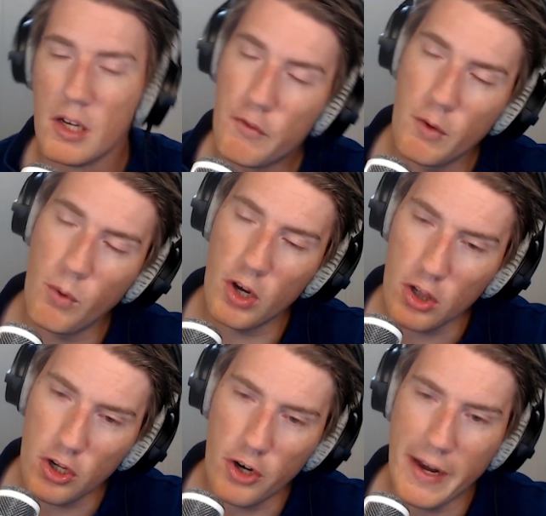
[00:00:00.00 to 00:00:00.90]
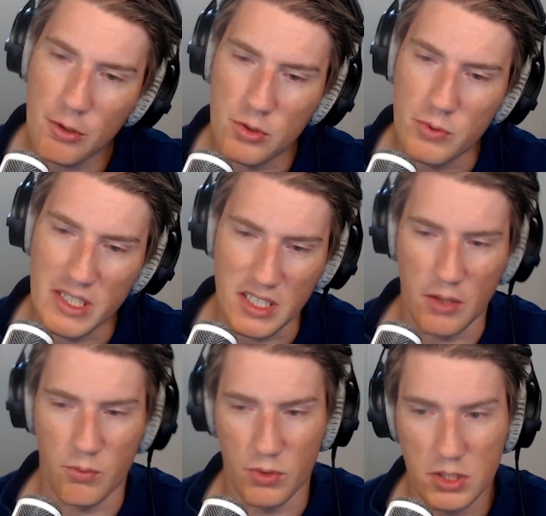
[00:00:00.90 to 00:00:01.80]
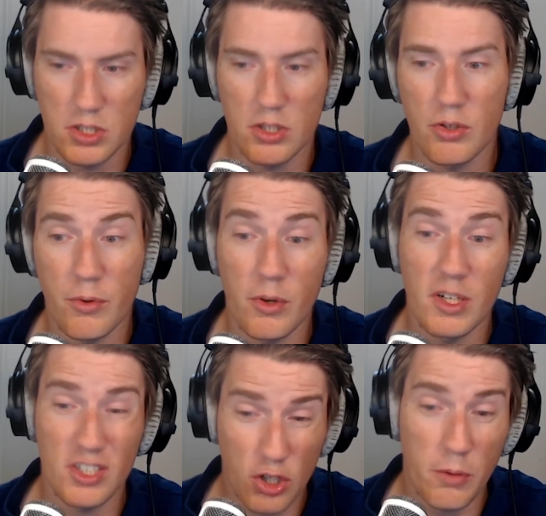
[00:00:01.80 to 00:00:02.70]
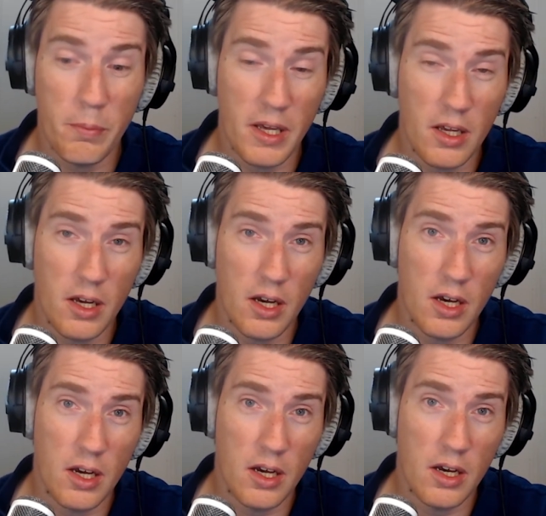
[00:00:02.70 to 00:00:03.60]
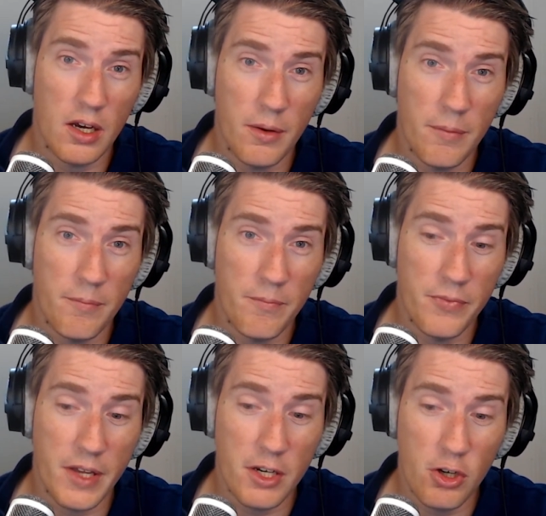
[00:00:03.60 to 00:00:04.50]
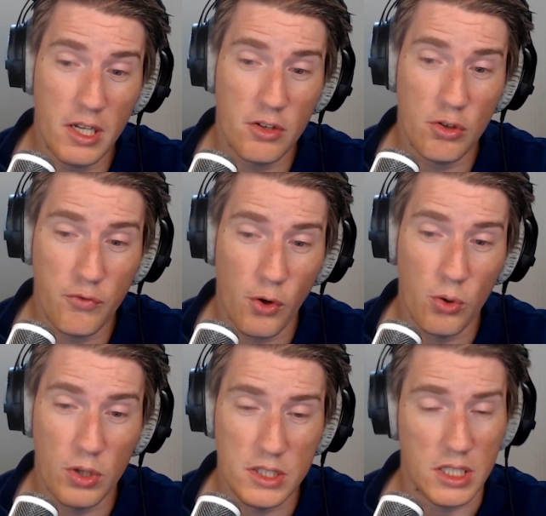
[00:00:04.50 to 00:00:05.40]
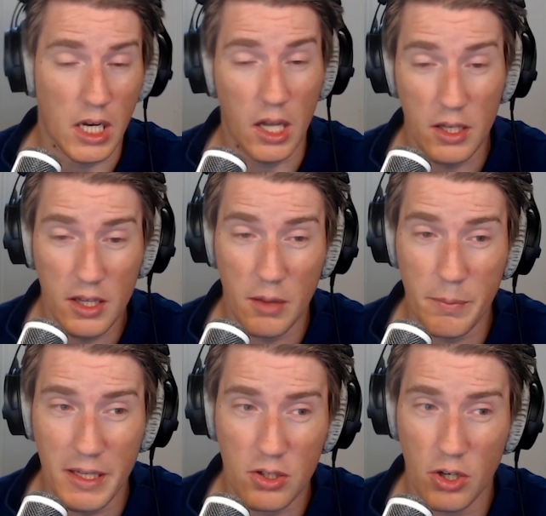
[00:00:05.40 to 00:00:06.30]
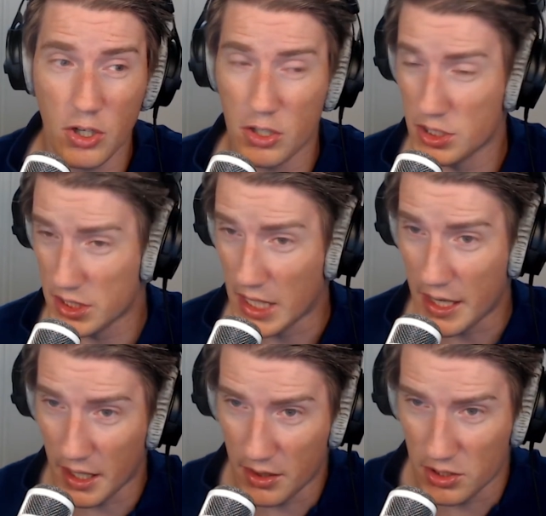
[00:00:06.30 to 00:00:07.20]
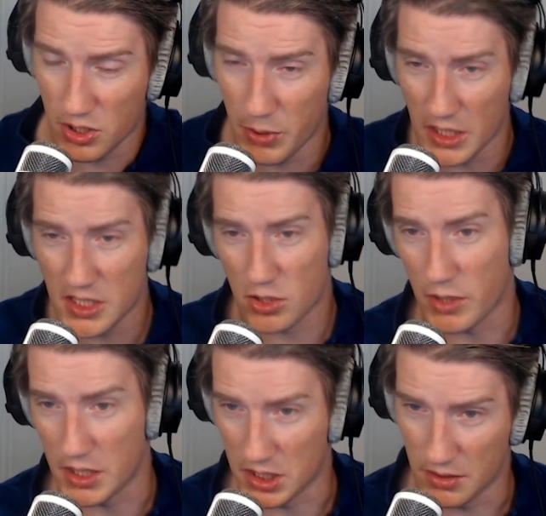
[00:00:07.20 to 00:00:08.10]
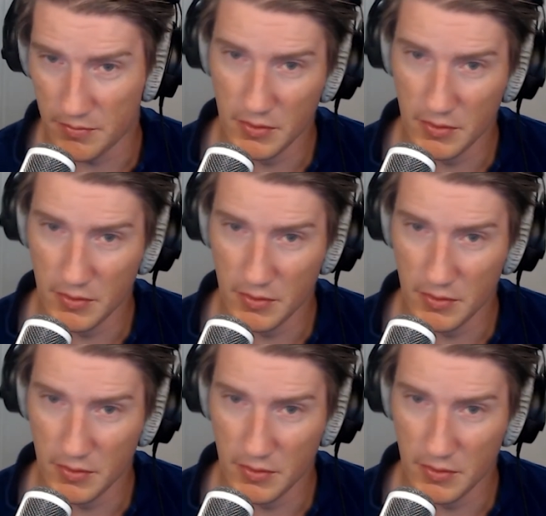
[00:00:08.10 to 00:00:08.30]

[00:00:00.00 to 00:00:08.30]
If you want to learn how to reset, which you it could be, um, then you need to focus a little bit on understanding the supply situation.